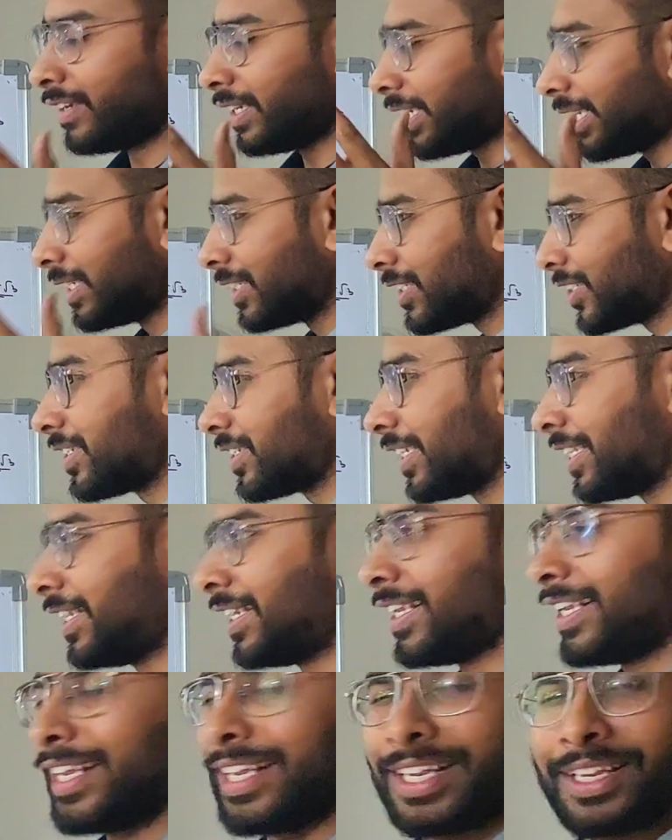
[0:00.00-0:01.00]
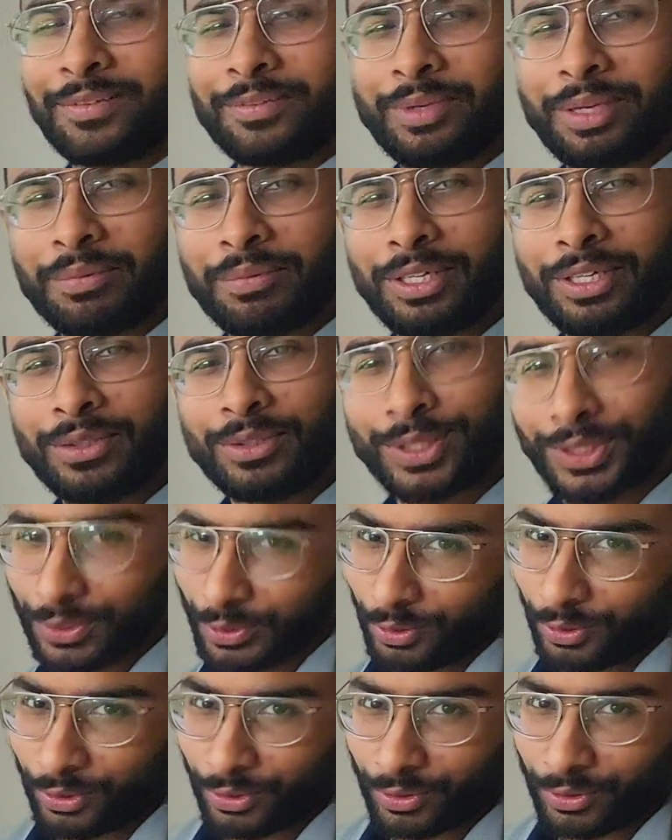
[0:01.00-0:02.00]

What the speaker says: You can still be able to score